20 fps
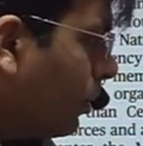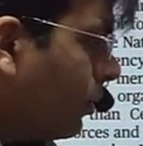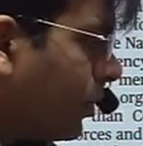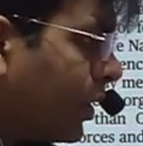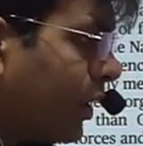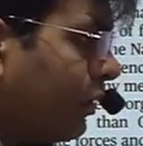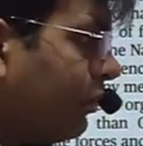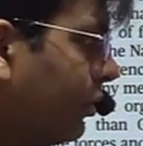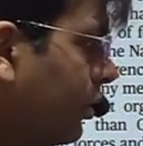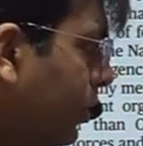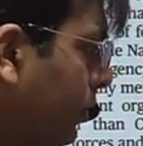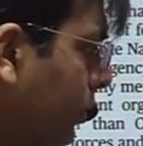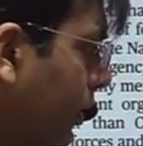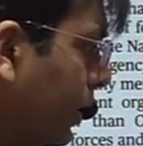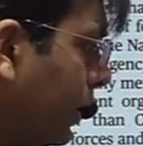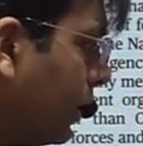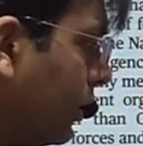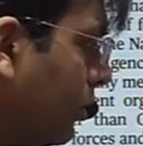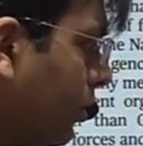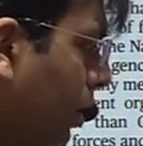be confused
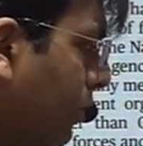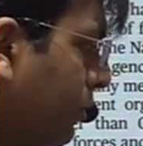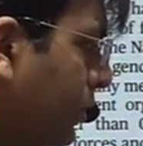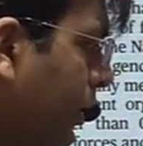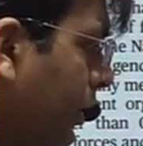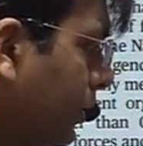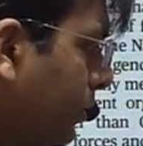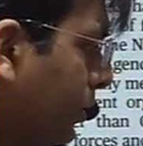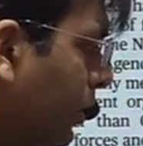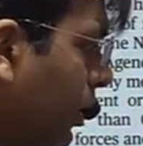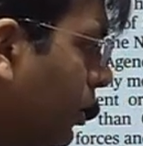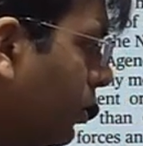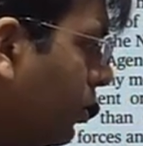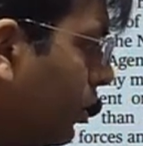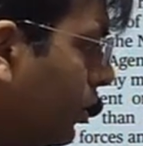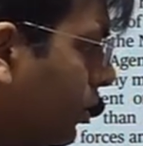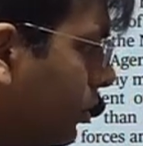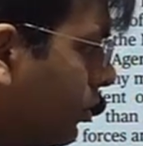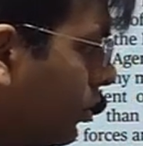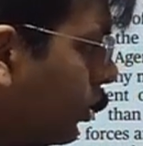with this option. So
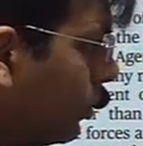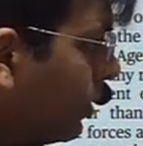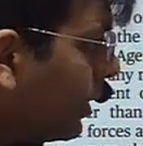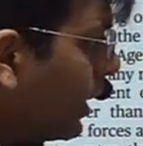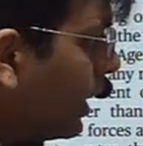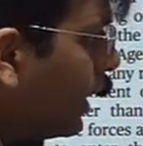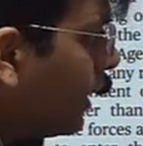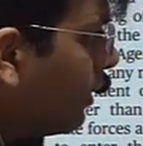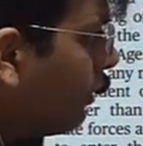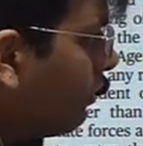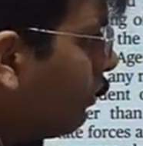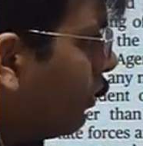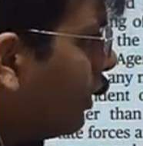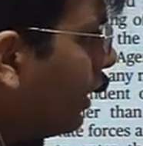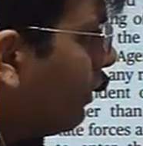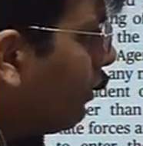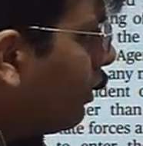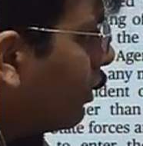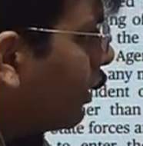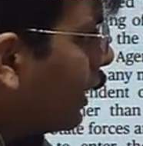you should be
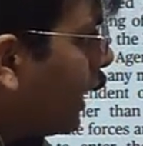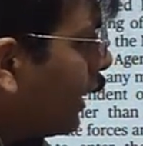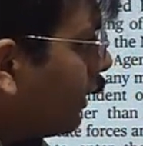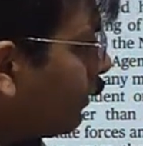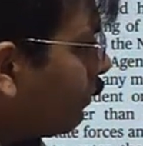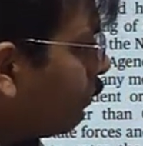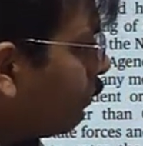careful about that.